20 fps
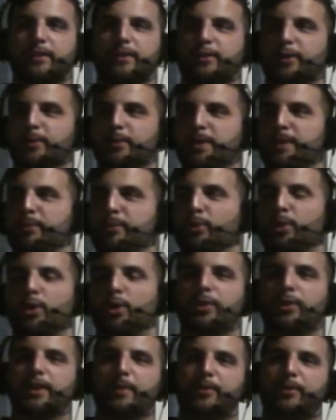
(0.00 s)
So people were
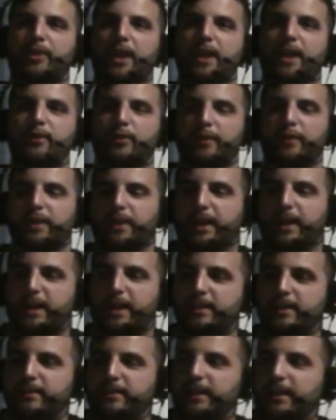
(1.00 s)
holding up signs over their head
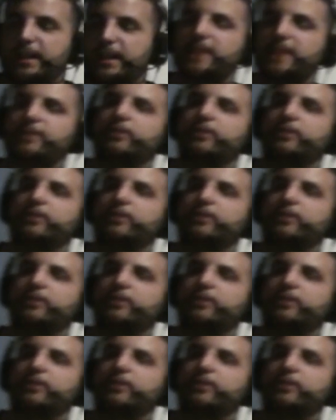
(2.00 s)
that said Heath